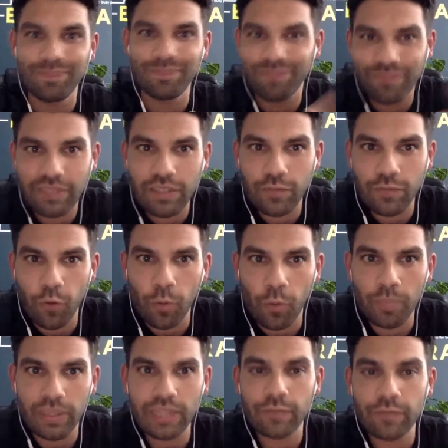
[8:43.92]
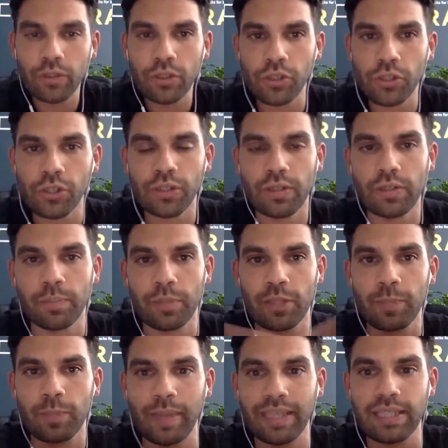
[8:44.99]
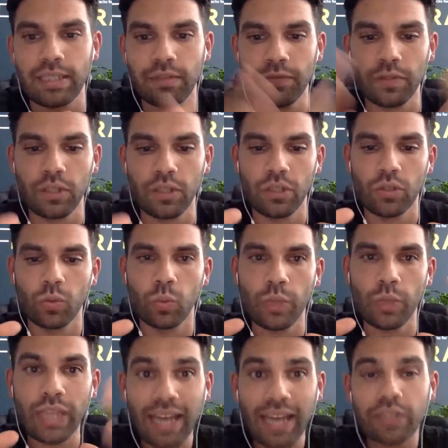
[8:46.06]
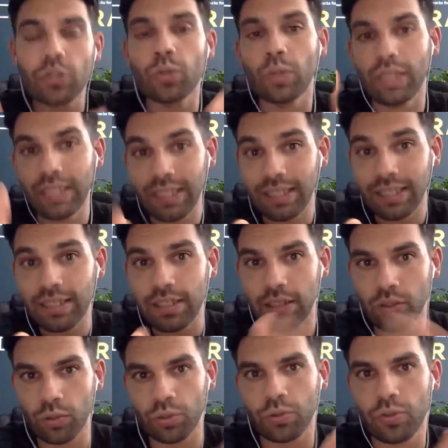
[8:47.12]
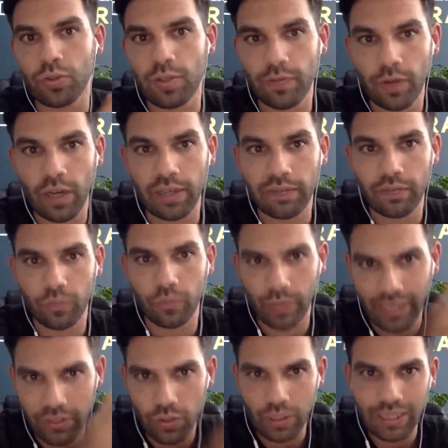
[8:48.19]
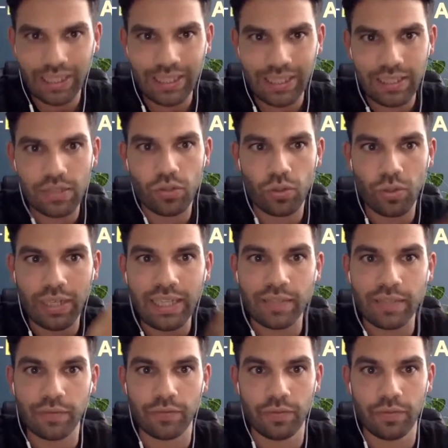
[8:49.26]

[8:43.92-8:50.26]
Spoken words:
from evolutionary perspective, we had to eat in order to survive. We had to eat to live.